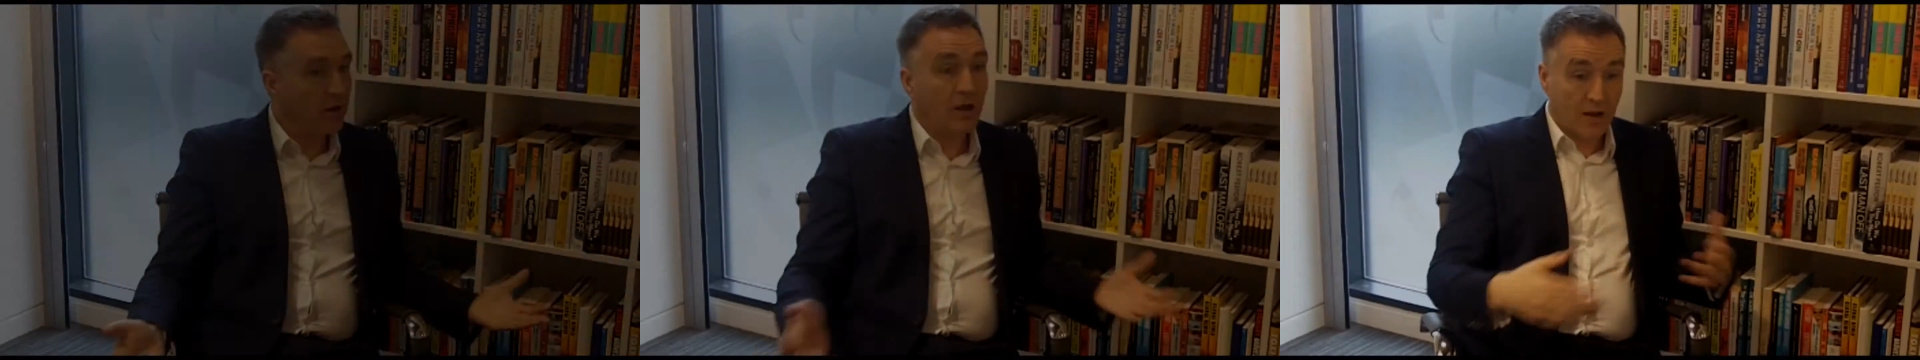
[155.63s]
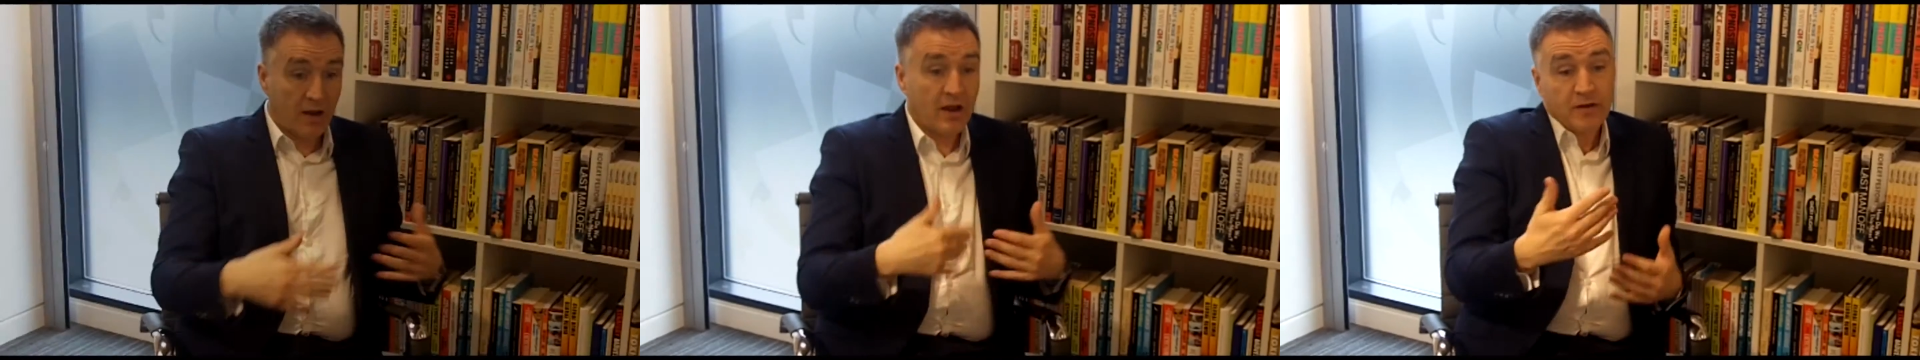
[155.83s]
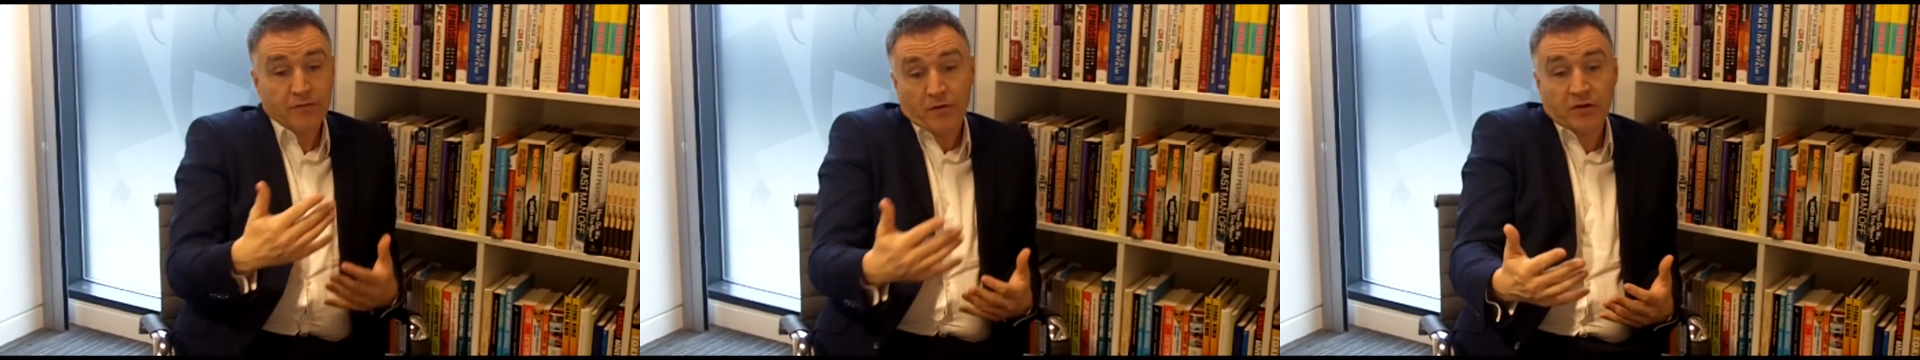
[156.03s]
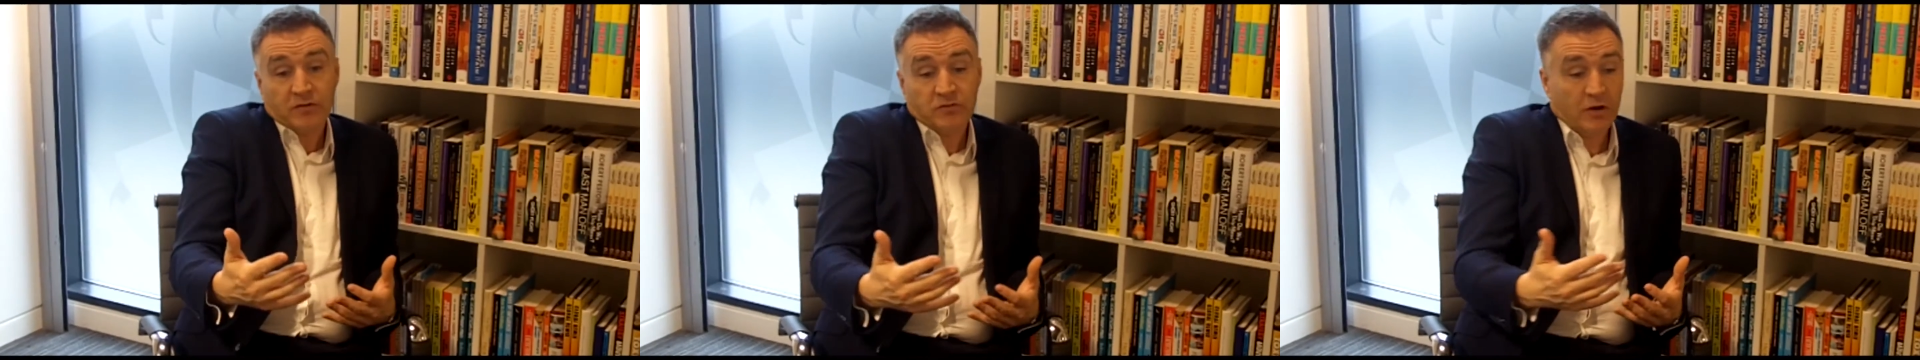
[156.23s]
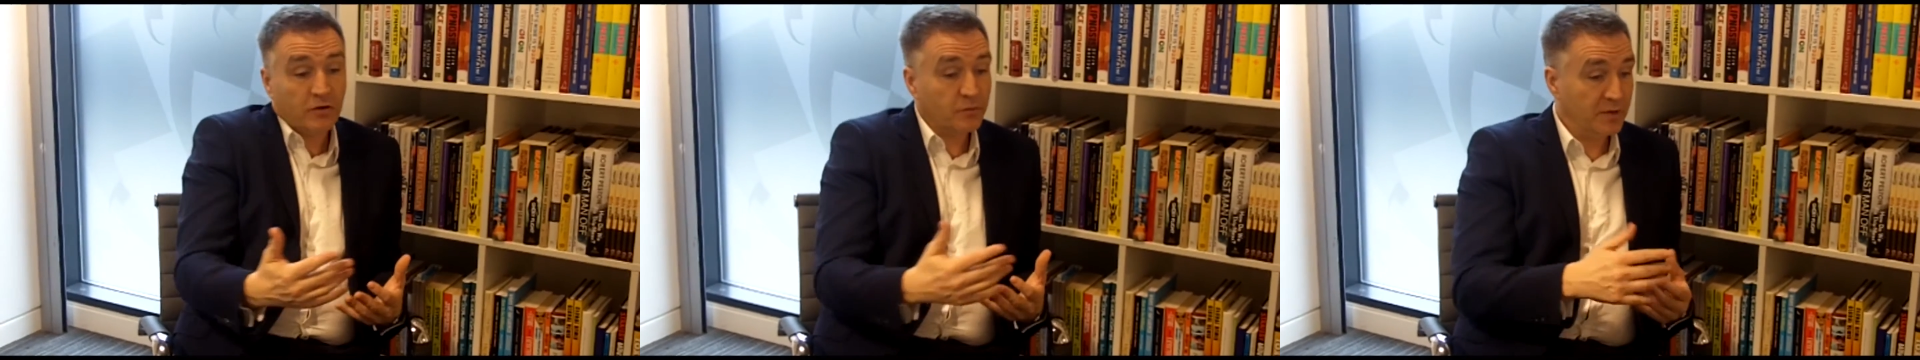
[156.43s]
And I
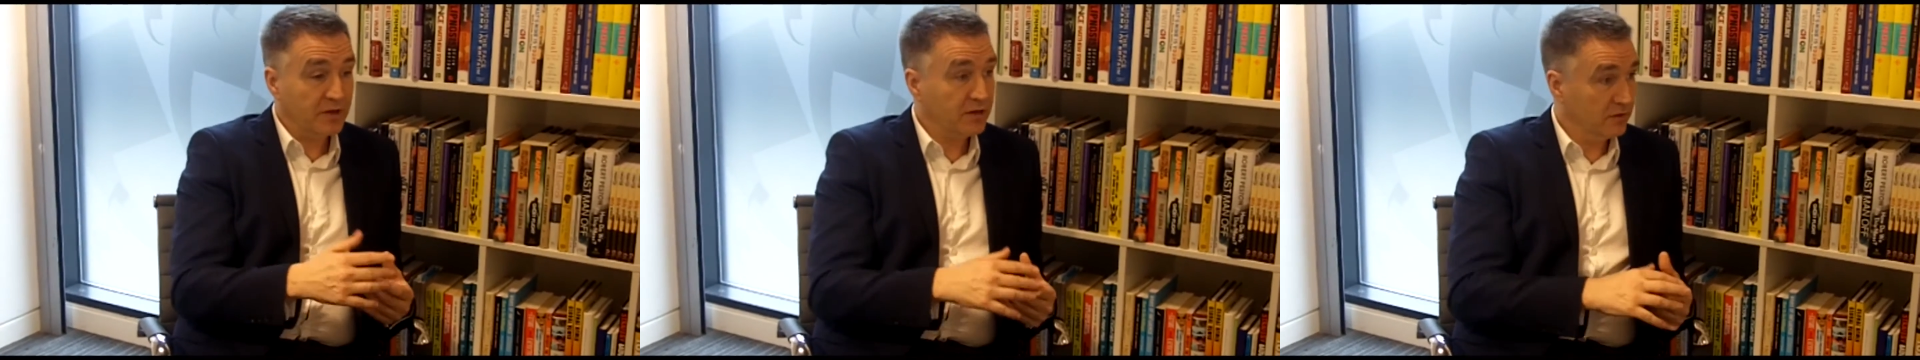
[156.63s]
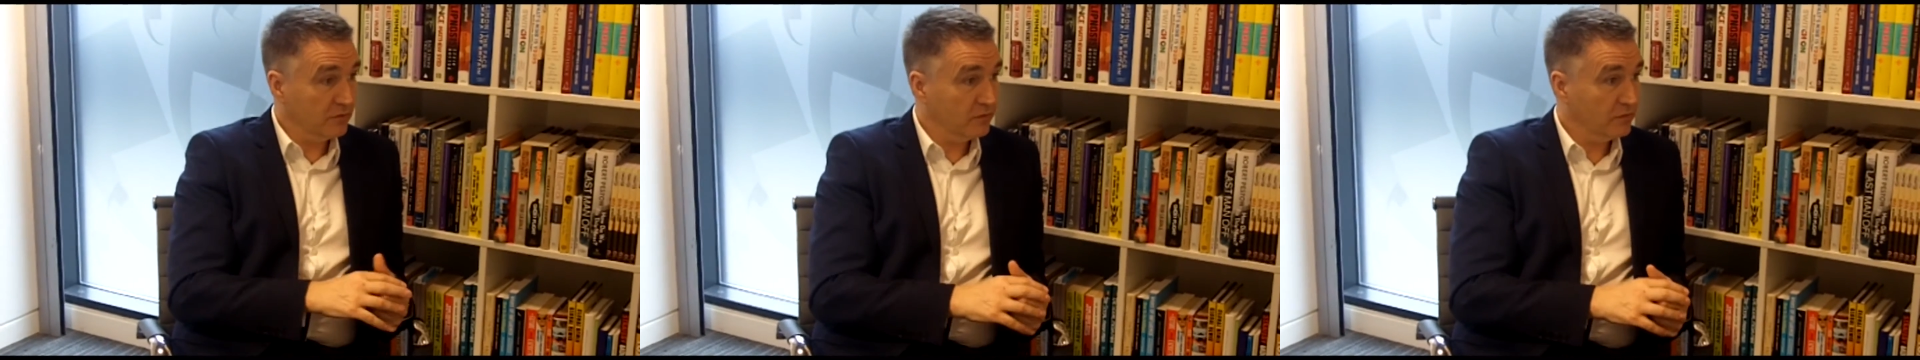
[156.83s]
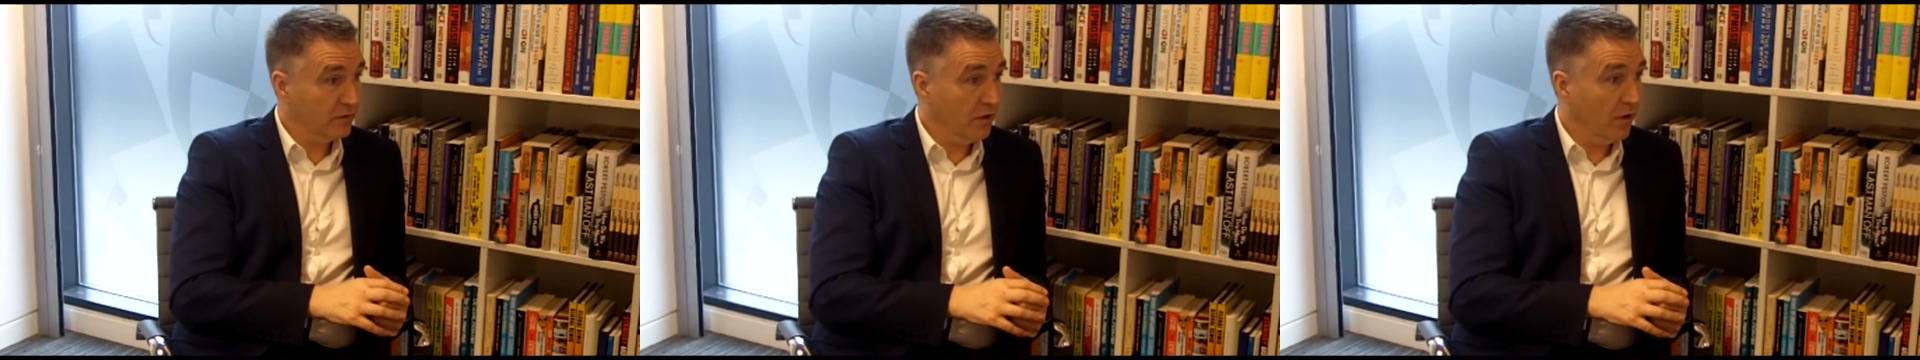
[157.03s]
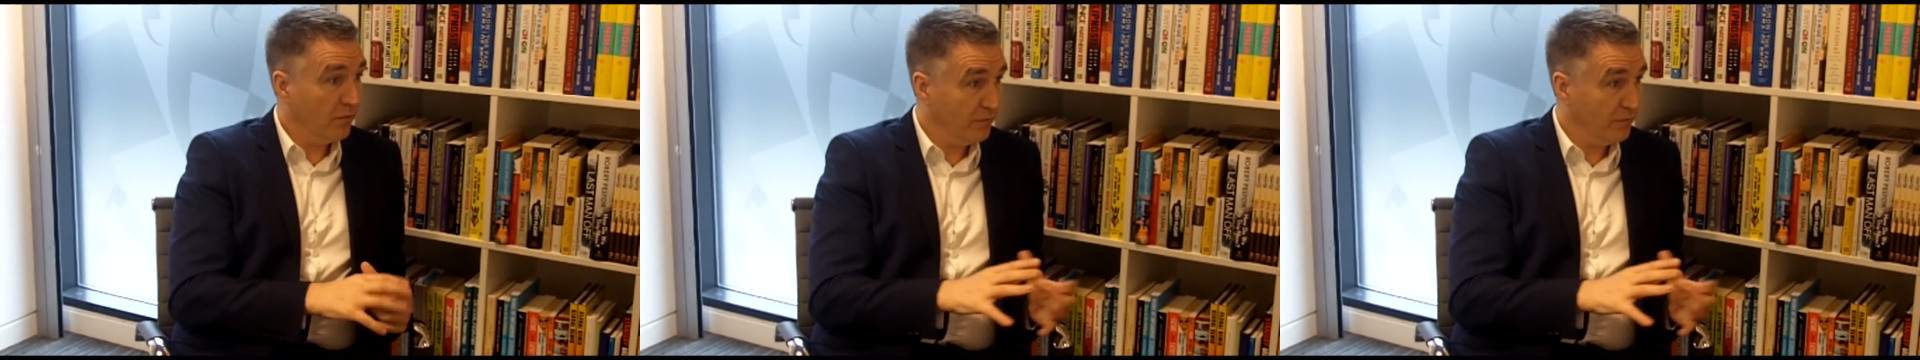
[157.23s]
advise young speakers